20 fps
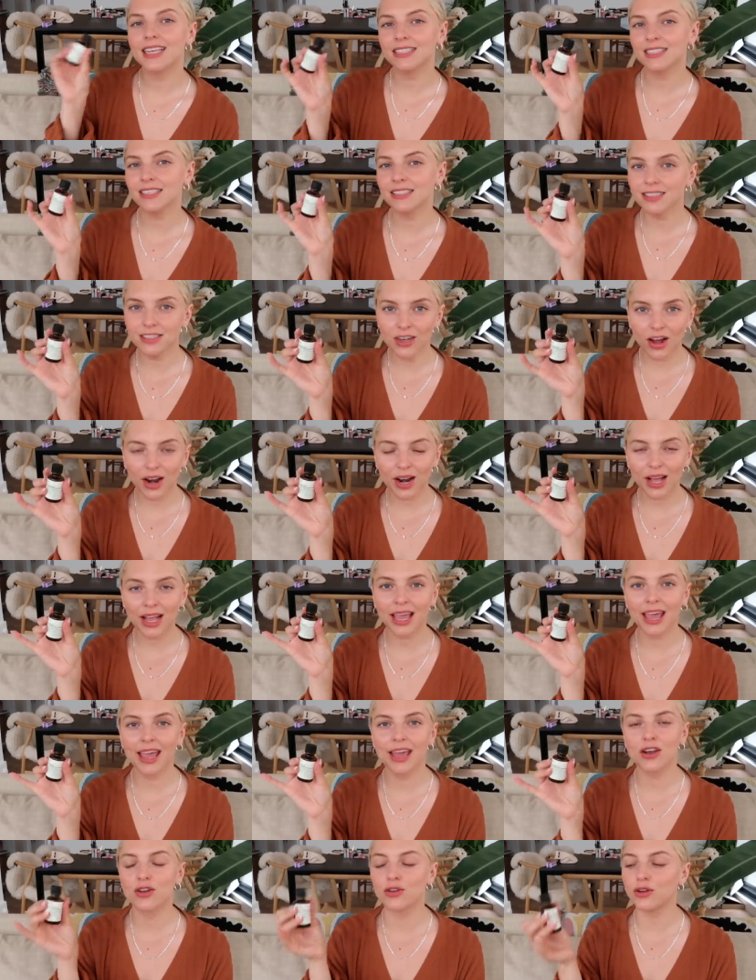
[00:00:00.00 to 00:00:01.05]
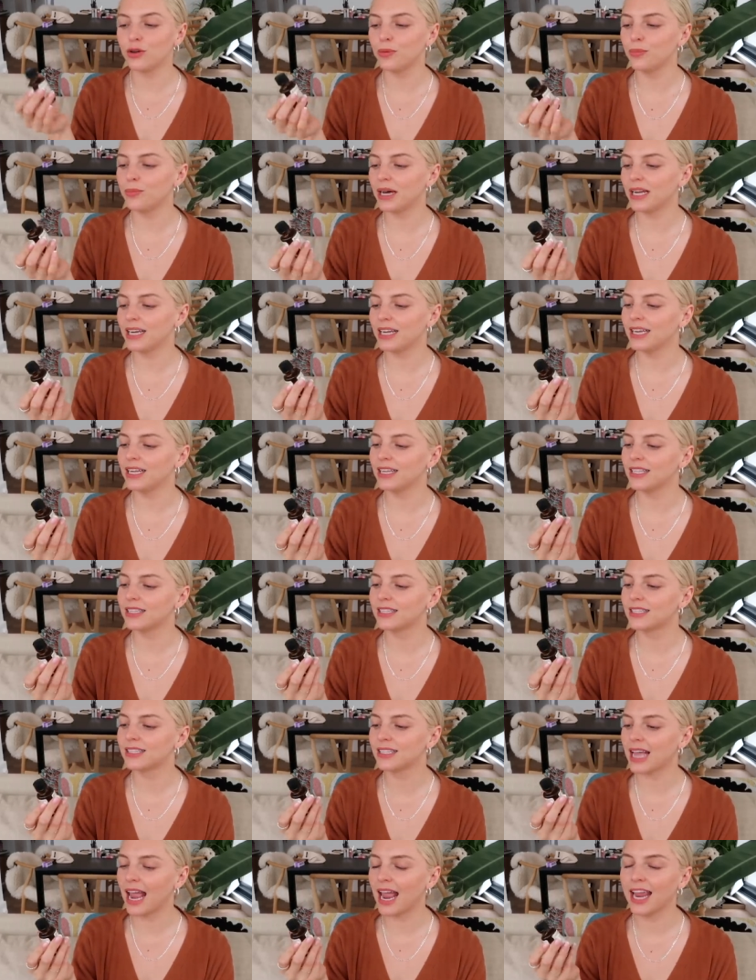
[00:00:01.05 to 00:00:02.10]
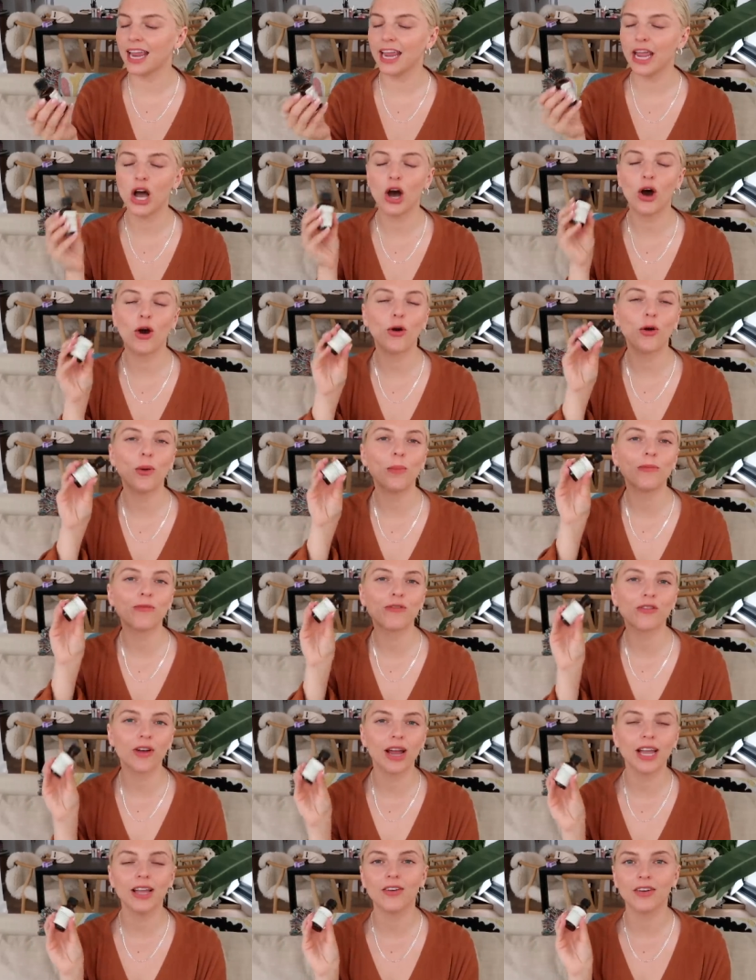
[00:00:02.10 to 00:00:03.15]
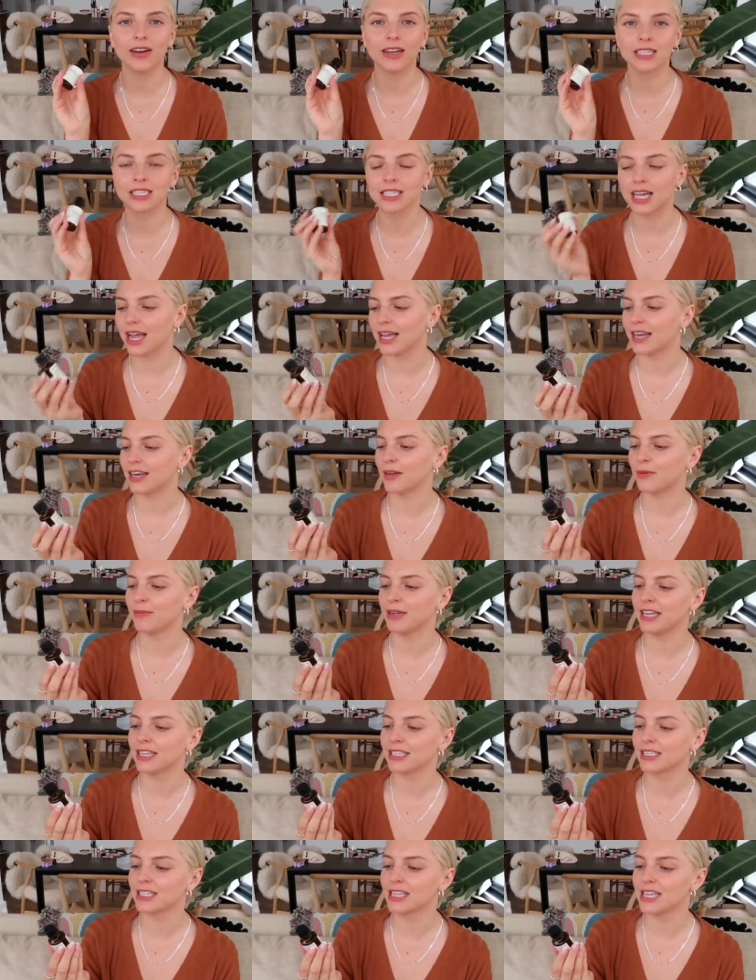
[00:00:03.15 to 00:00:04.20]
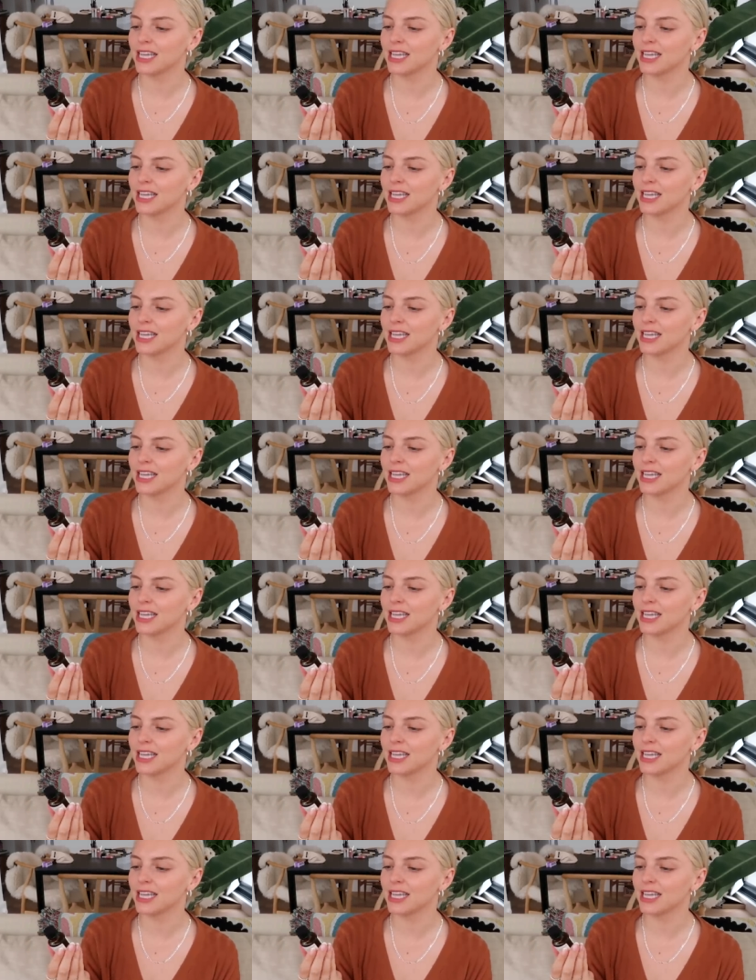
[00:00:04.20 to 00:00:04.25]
this is not a candle, but it's a home fragrance item. It's